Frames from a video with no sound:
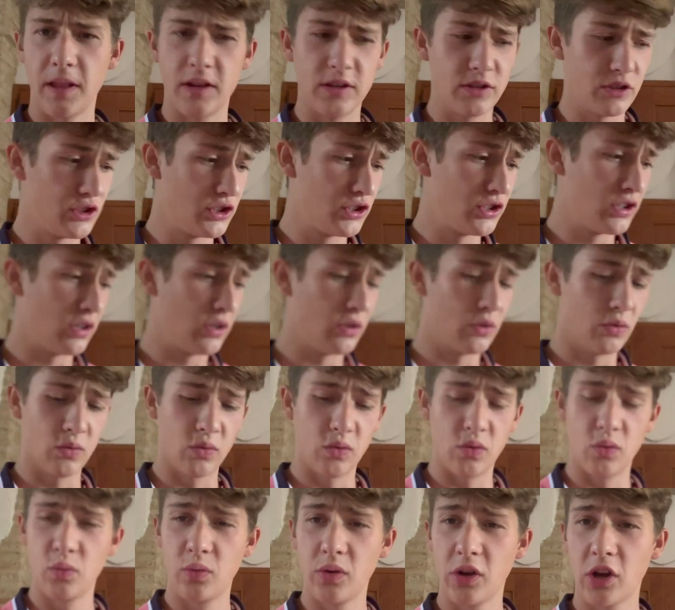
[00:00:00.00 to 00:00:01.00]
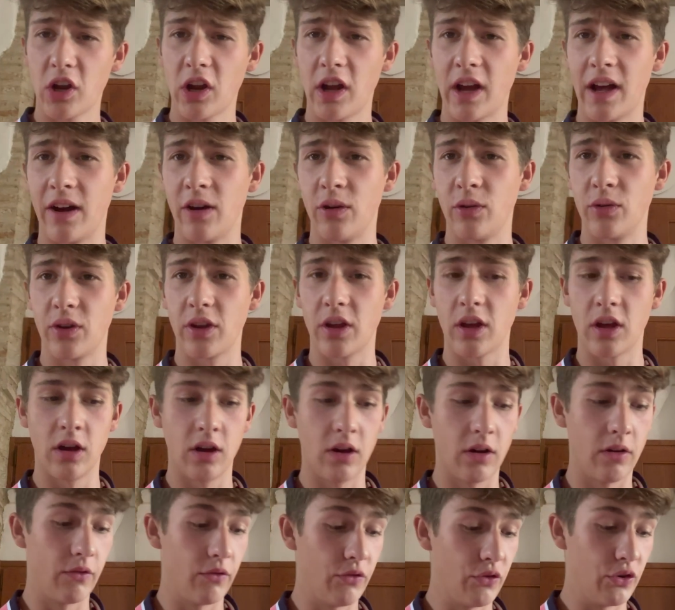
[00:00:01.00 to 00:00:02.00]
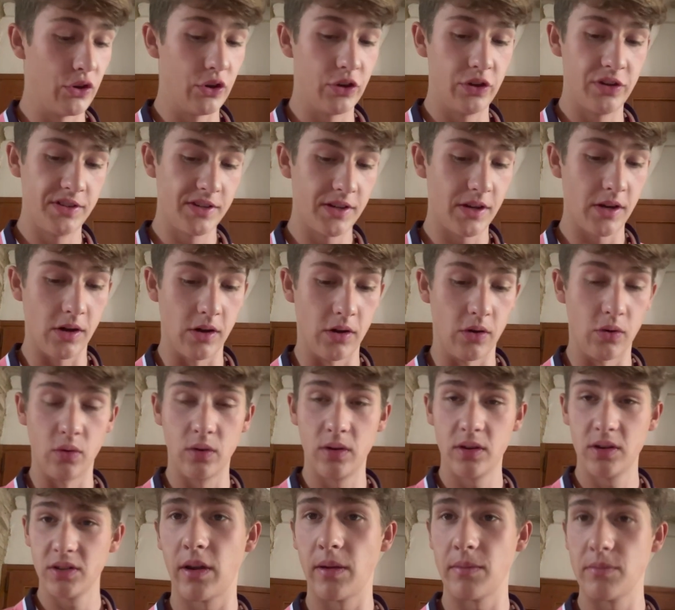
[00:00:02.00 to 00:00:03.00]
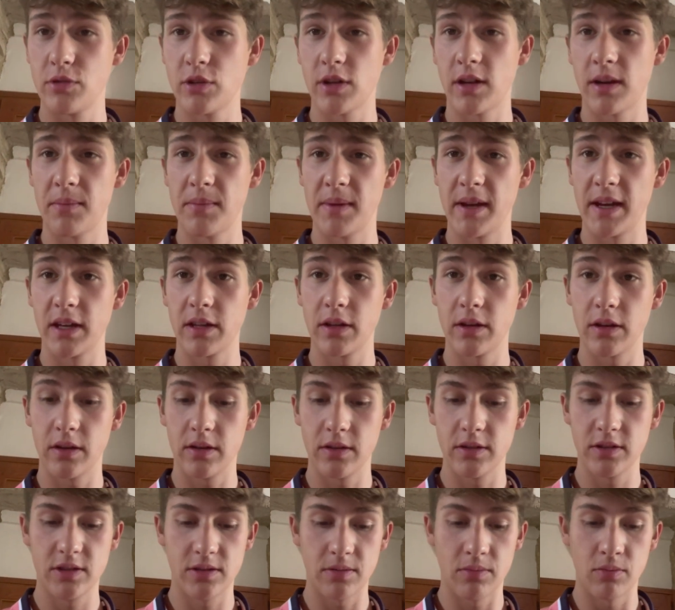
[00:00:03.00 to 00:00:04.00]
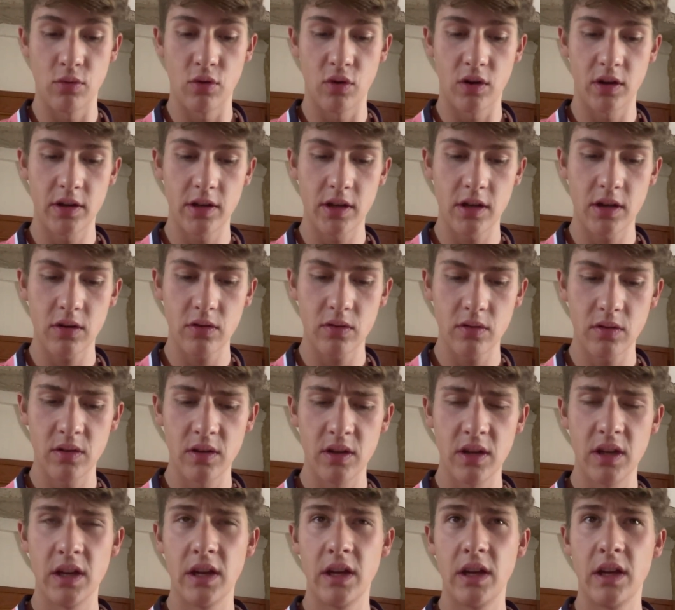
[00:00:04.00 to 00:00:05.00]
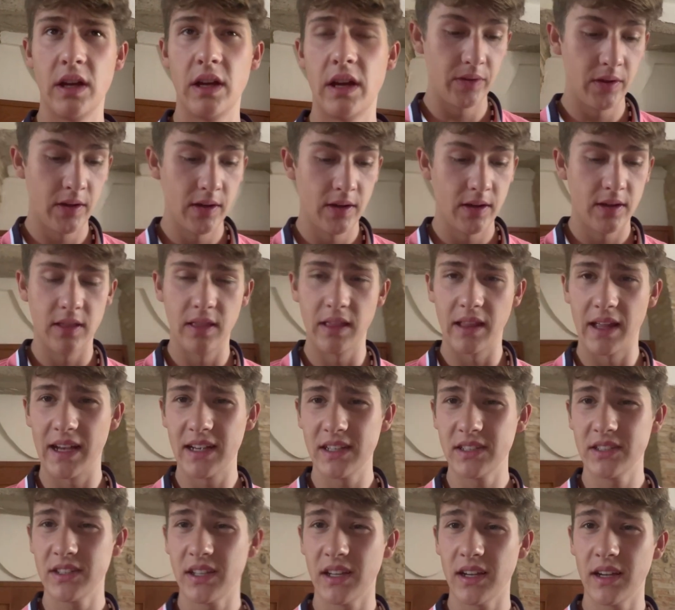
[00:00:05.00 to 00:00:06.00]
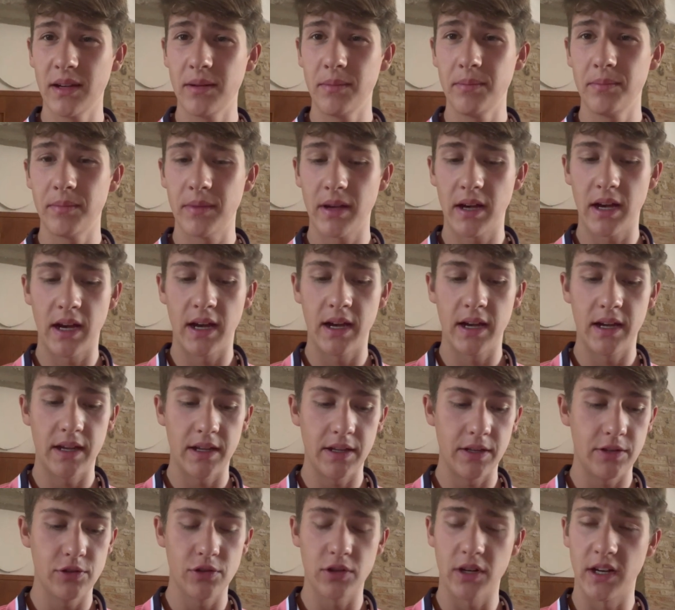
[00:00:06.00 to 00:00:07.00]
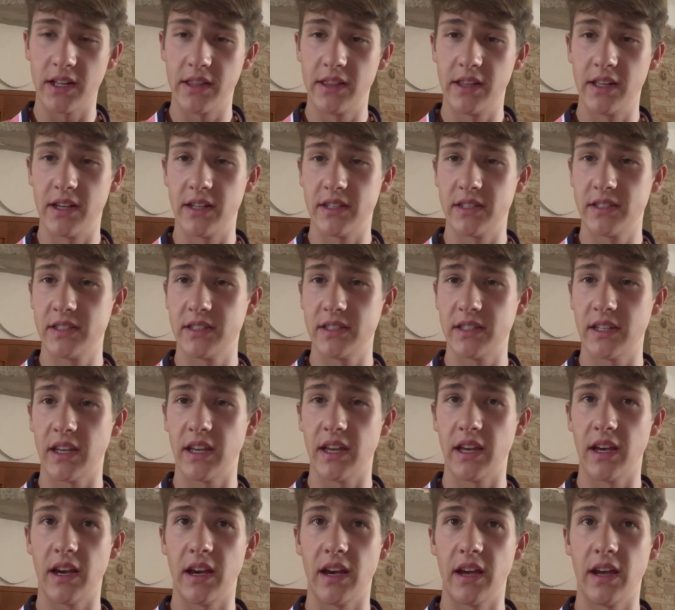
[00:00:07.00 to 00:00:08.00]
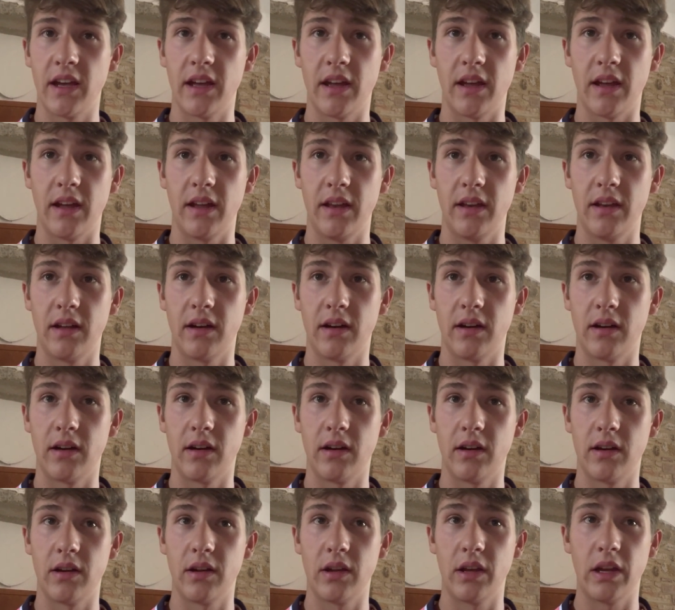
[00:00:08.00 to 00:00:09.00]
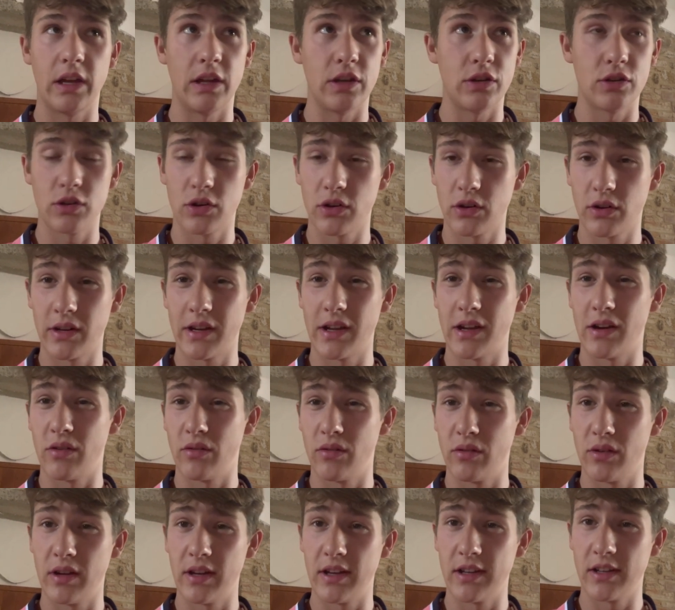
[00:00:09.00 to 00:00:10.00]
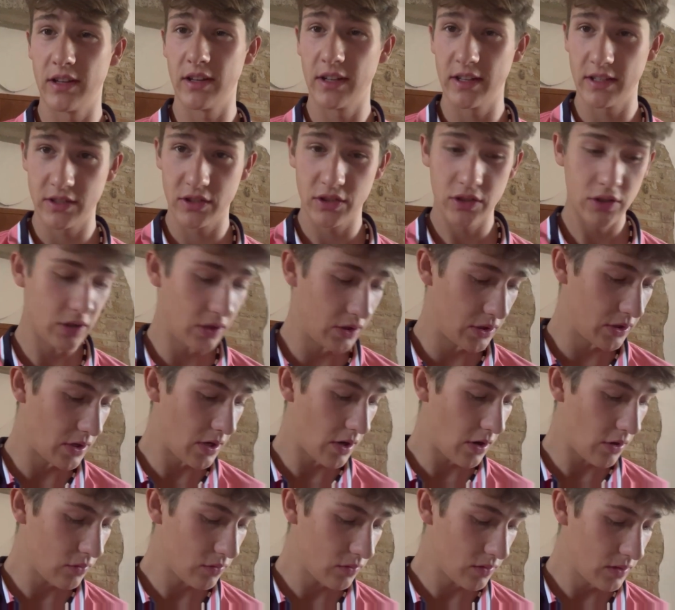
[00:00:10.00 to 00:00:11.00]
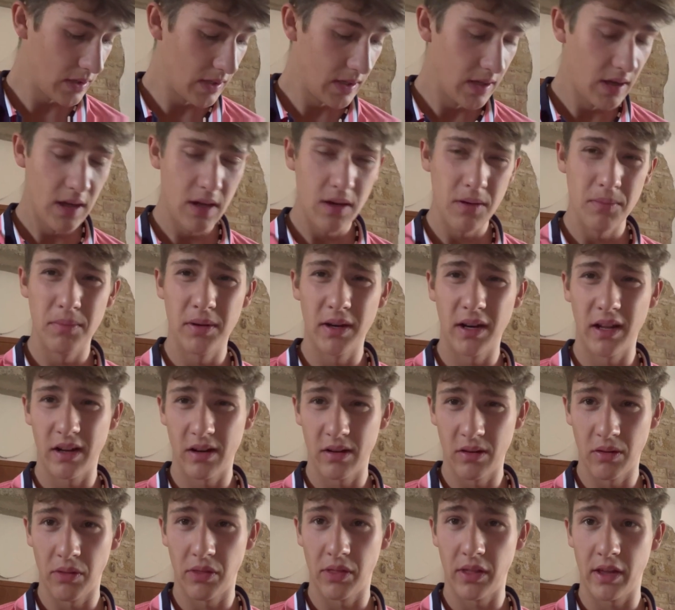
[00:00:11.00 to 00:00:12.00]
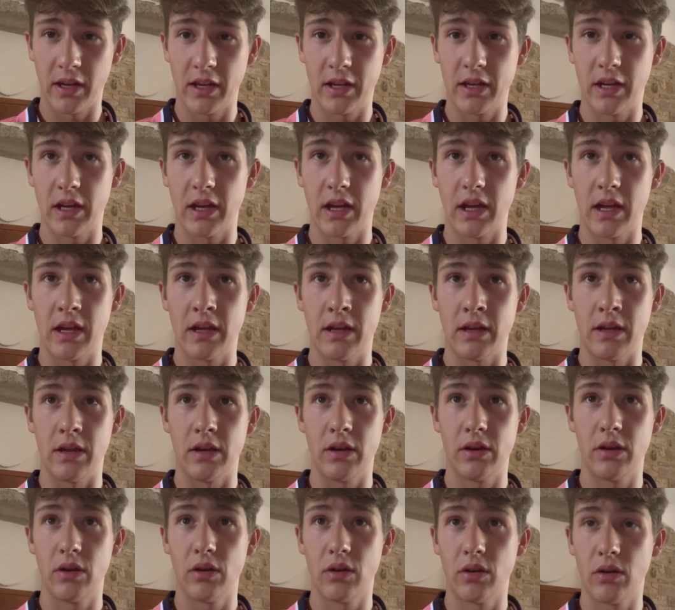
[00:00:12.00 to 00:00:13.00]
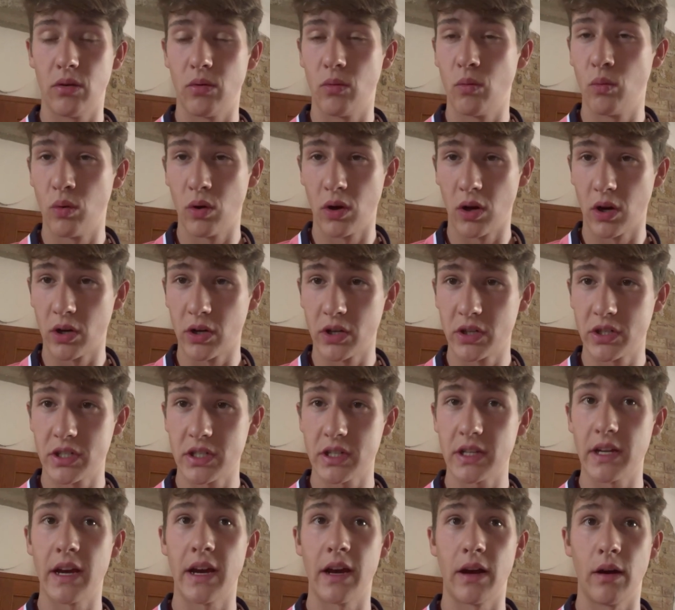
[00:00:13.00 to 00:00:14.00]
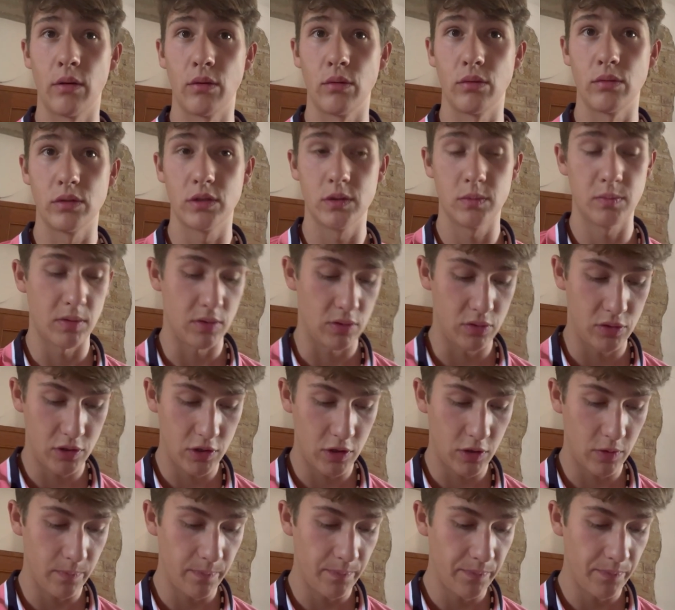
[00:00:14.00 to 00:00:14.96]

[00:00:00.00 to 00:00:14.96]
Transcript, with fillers: So we're out of dough. I'm trying to make some more dough Last time I tried this, it uh, it turned out it is good though, but I don't think it worked how it was supposed to.